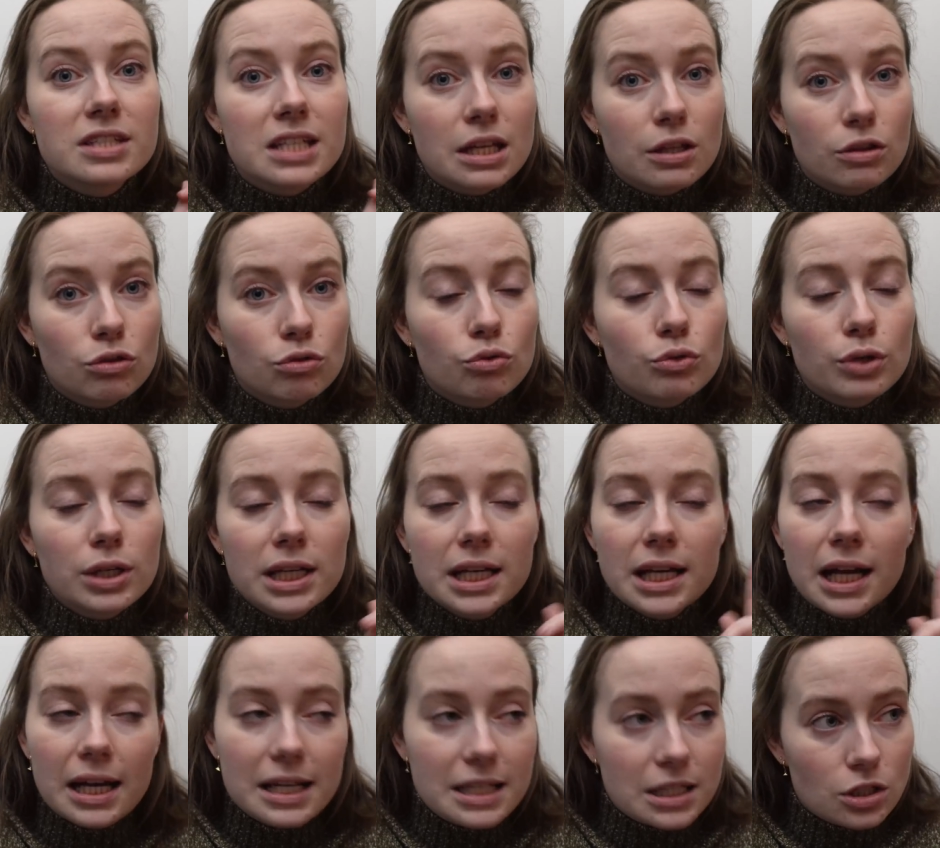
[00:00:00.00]
Day
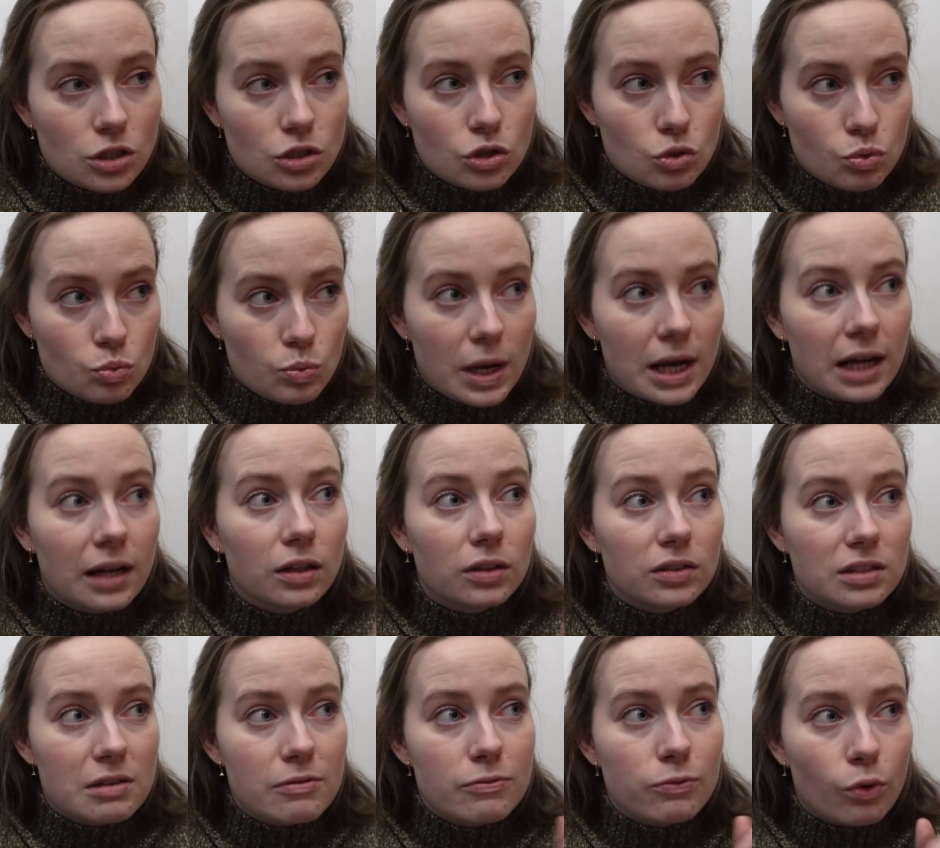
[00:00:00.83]
3, I didn't do well.
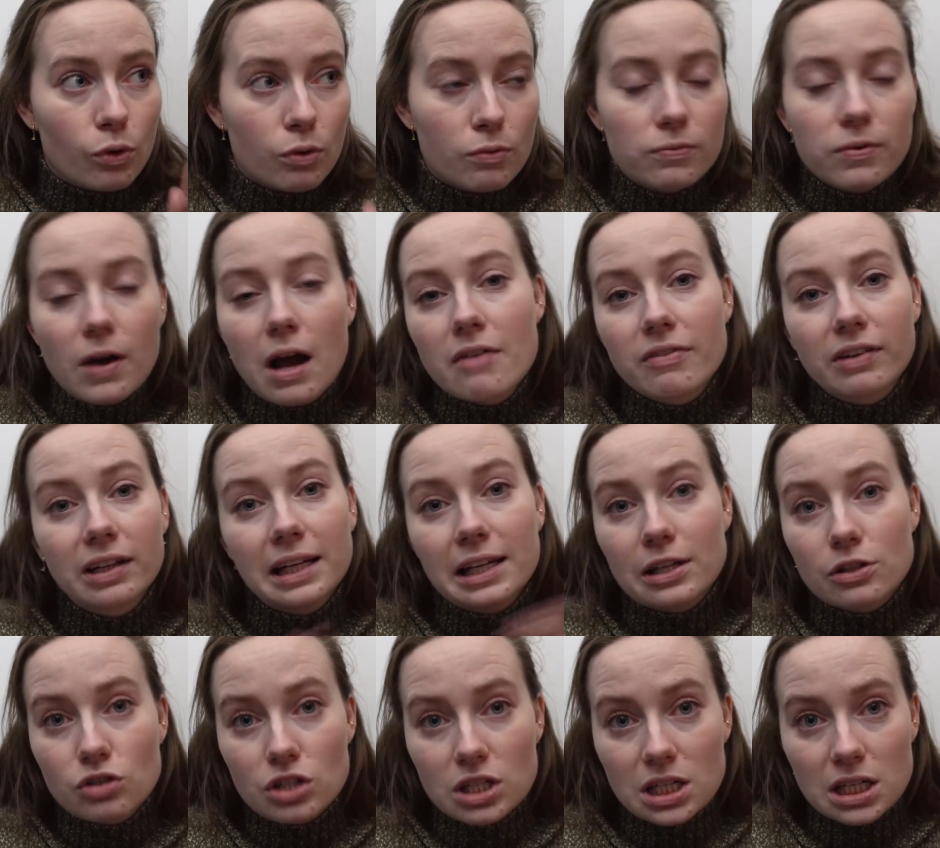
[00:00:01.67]
Day 4 and 5, I
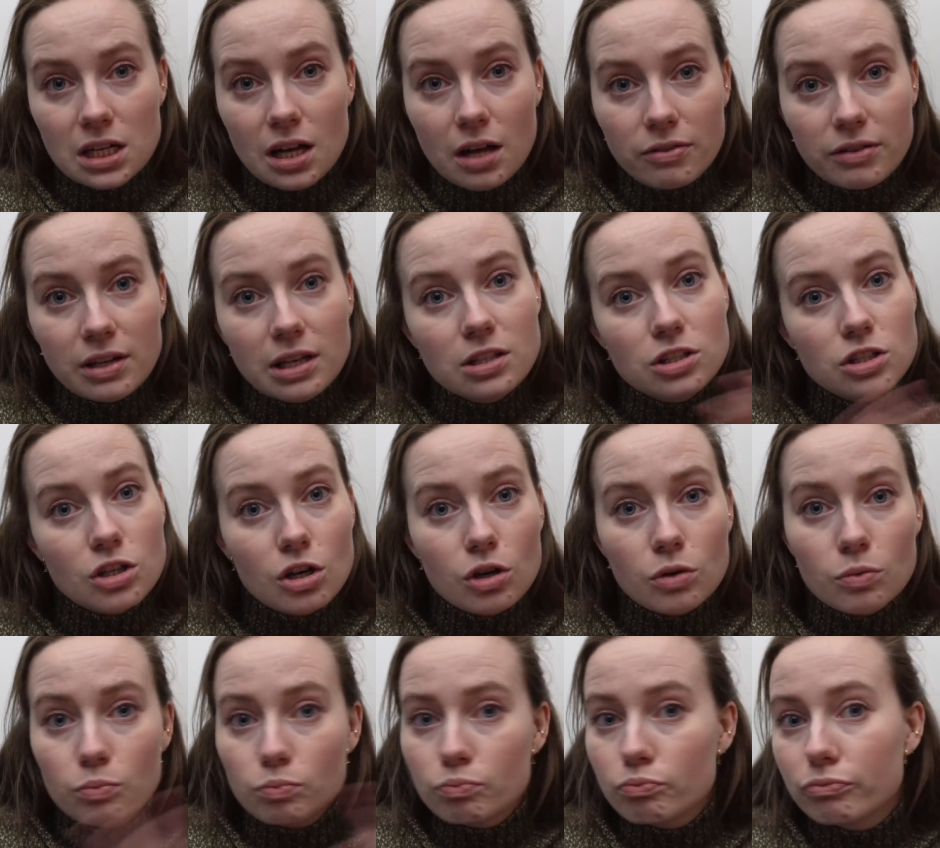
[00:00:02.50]
literally did nothing.
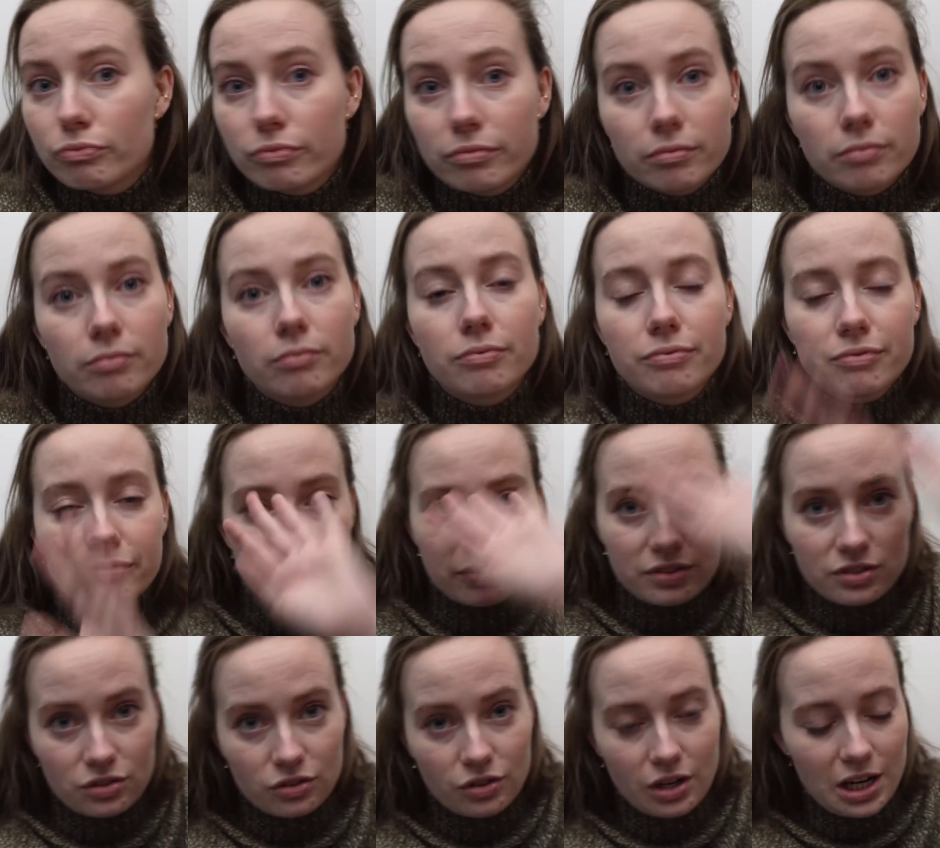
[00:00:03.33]
So
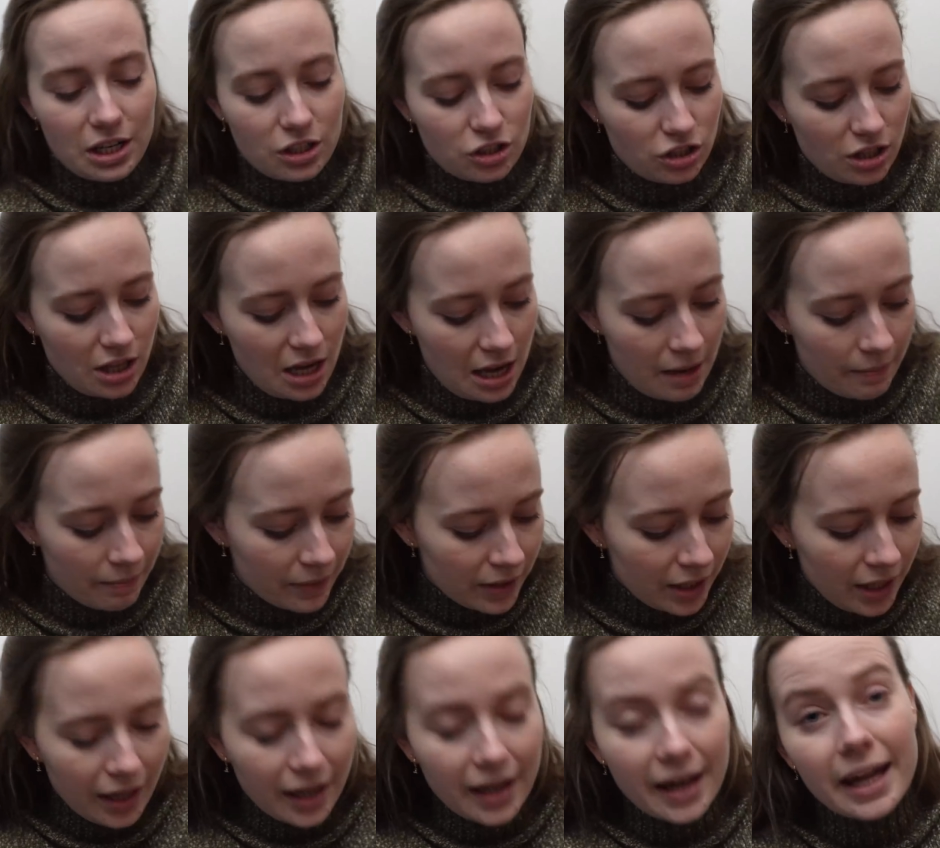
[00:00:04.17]
scratch that.
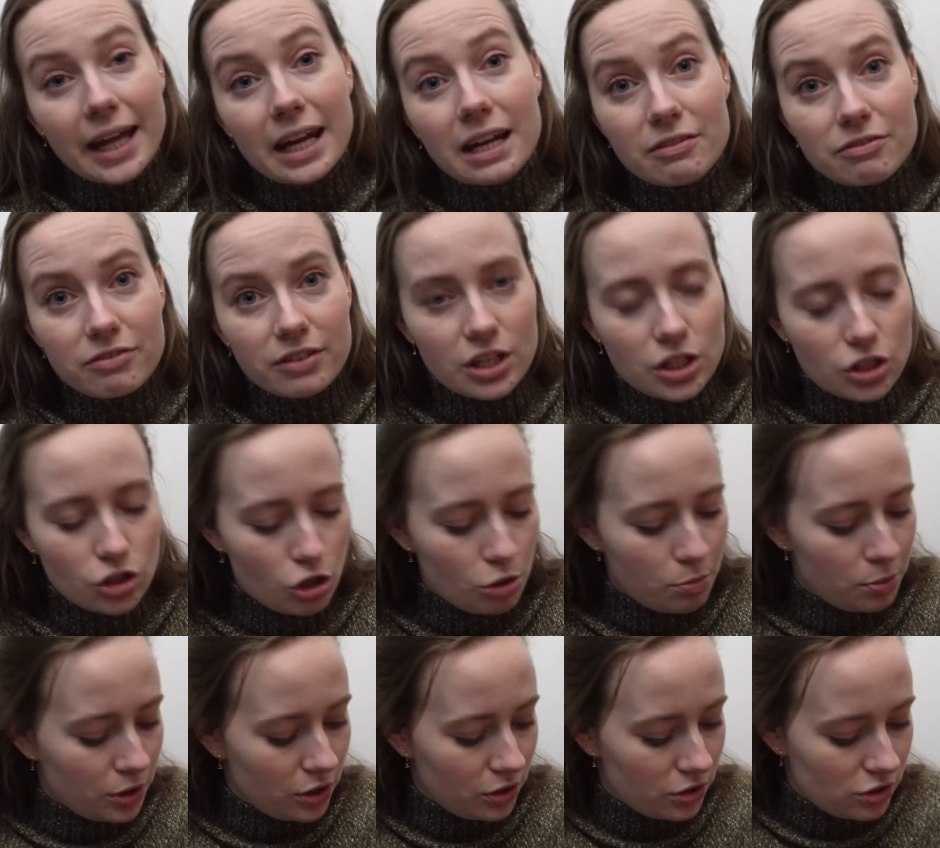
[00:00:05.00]
And I finished no
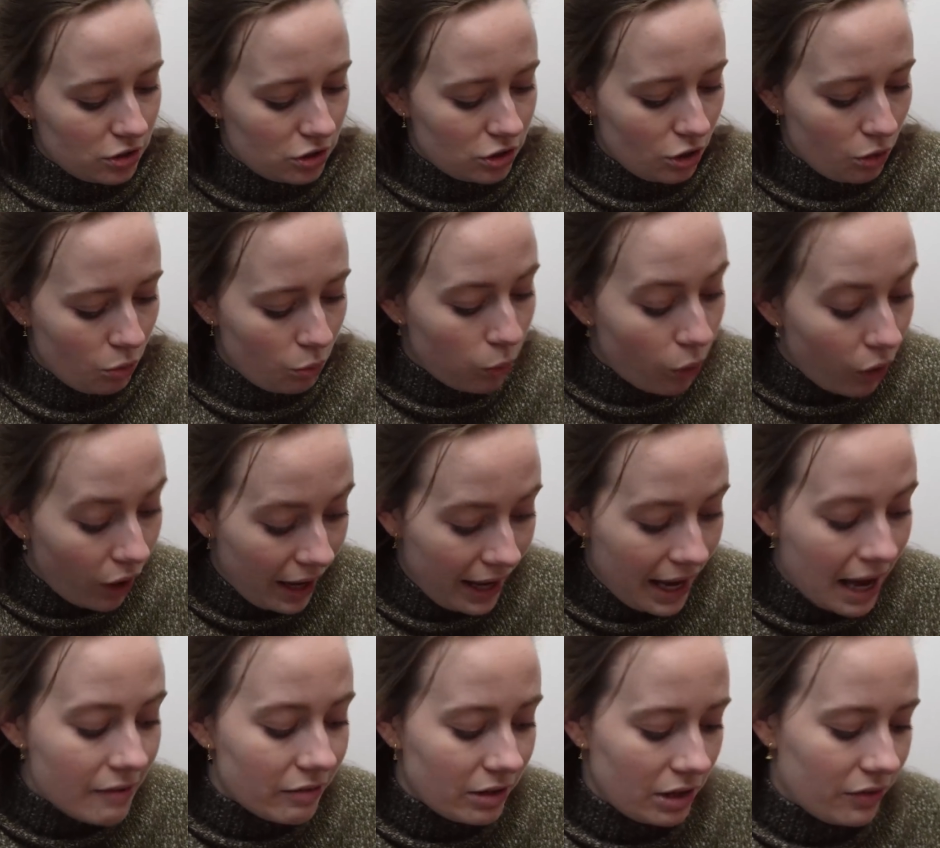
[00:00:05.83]
books. So what
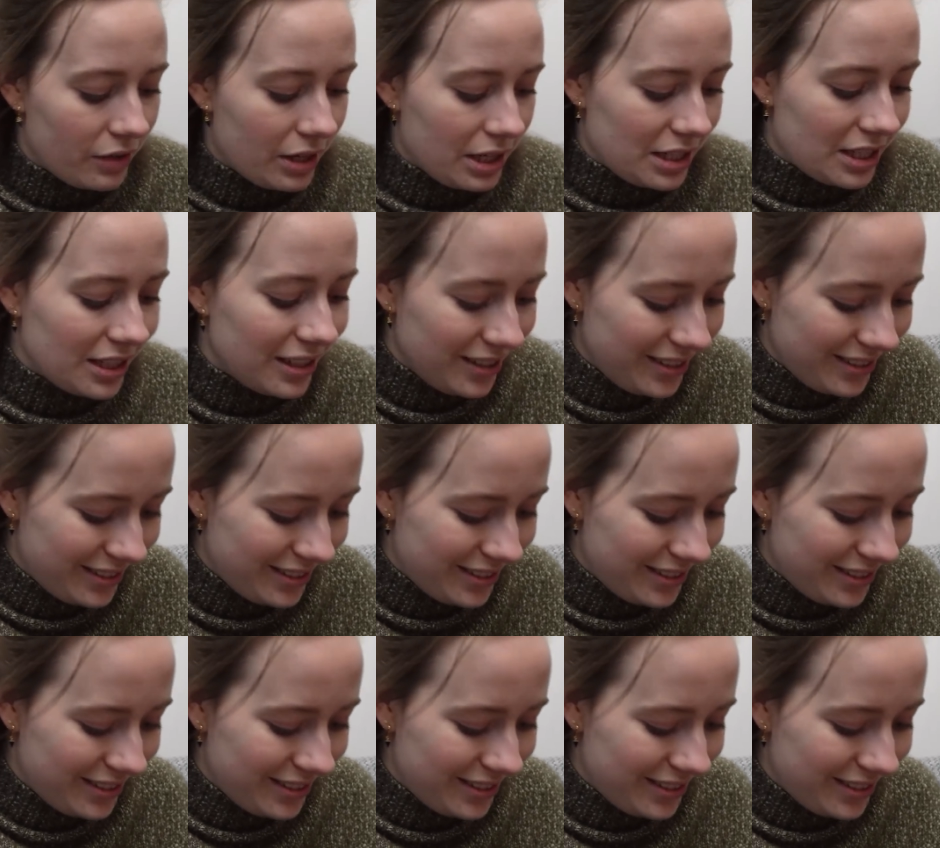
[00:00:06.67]
have I read?